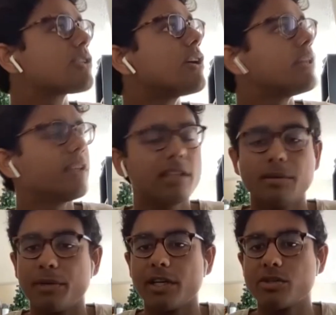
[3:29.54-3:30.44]
So I think the
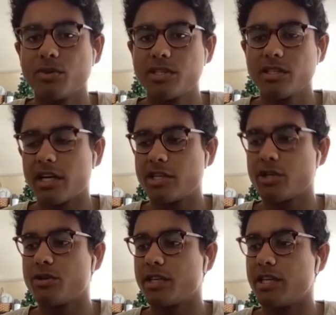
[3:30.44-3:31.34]
biggest reason that I
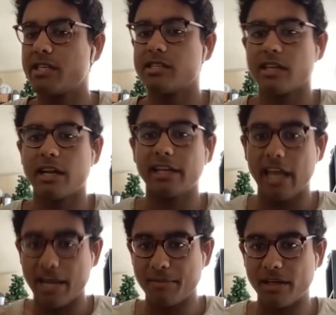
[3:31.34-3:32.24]
chose EECs is that I
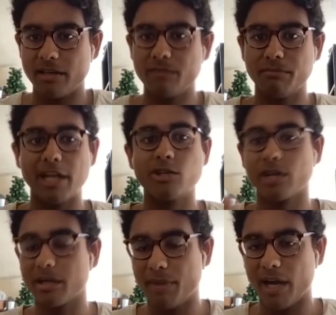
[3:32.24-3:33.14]
came in
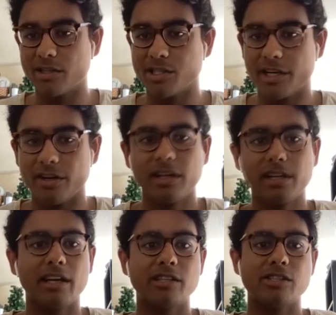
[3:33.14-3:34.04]
majoring in
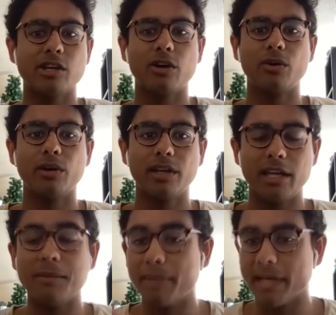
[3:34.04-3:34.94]
bioengineering, and so
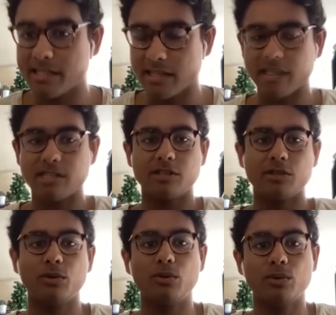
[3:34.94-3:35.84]
it made sense
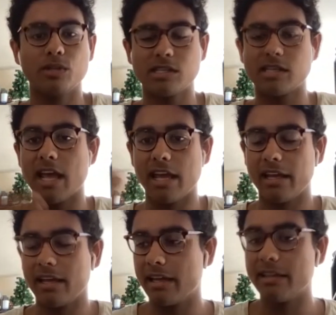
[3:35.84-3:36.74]
to
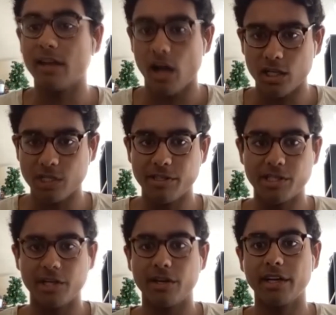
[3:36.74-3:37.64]
stay in the College of
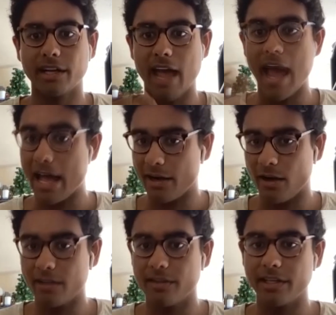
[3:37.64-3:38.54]
Engineering and add
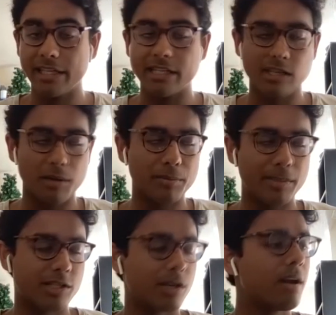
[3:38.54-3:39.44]
on the EECs double
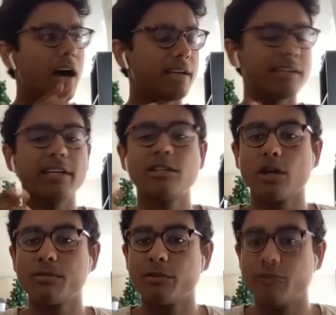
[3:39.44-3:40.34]
major. I think in
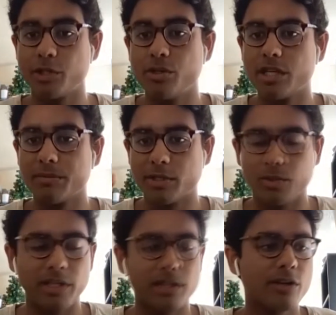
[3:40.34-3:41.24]
terms of choosing
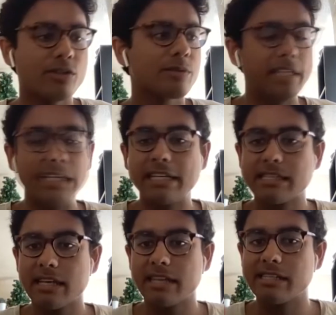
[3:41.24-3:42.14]
between those,
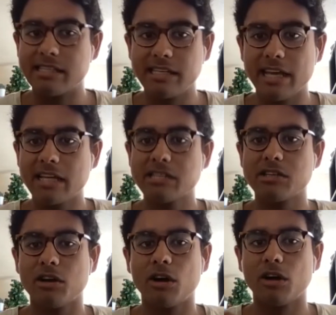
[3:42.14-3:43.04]
EECs and
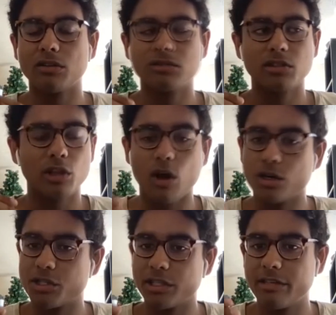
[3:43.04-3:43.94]
CS are
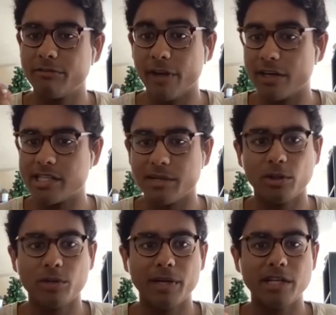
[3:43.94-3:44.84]
largely very
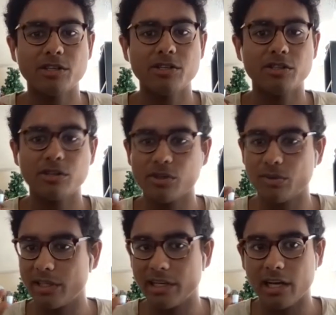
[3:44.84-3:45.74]
similar majors. There's
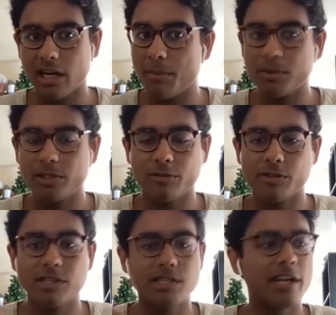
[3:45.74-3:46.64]
only like a couple of
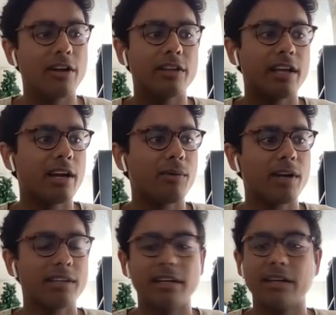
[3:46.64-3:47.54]
differences here and there where
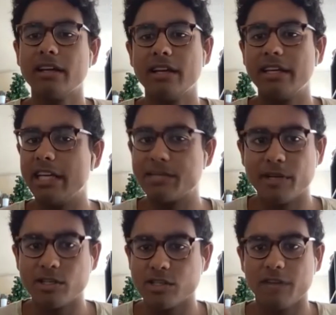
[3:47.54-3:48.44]
I think EECs
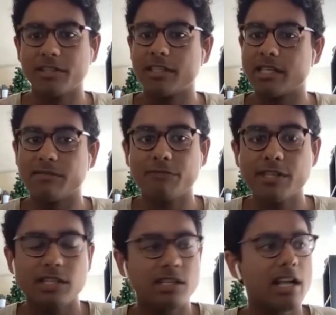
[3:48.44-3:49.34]
majors have to take some
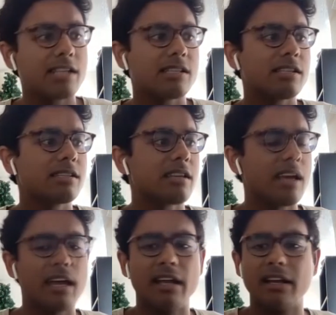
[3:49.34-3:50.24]
physics classes,
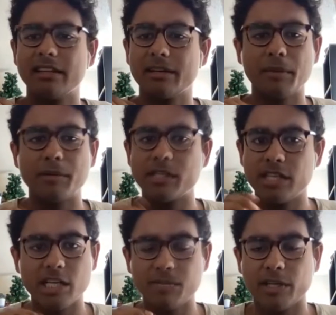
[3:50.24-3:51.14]
and I think maybe
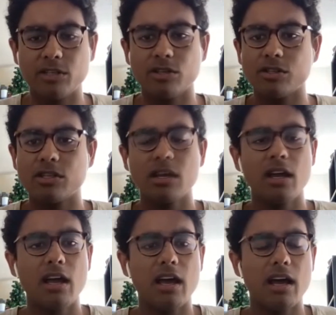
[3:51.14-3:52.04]
CS majors
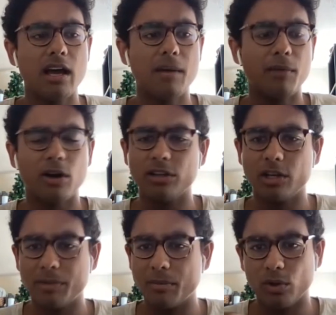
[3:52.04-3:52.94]
are a
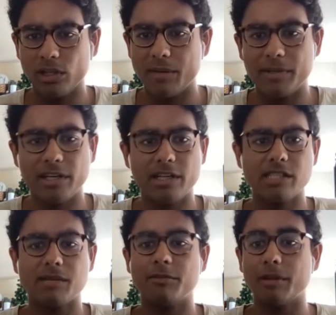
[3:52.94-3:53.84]
little bit more limited in
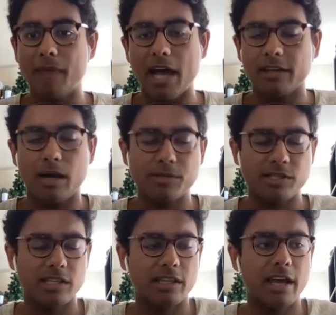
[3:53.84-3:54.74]
some of the math
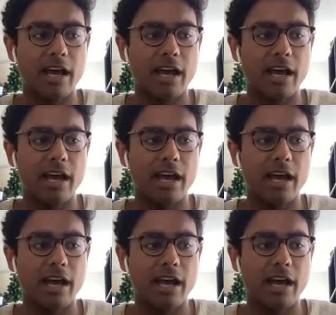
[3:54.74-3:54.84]
options that they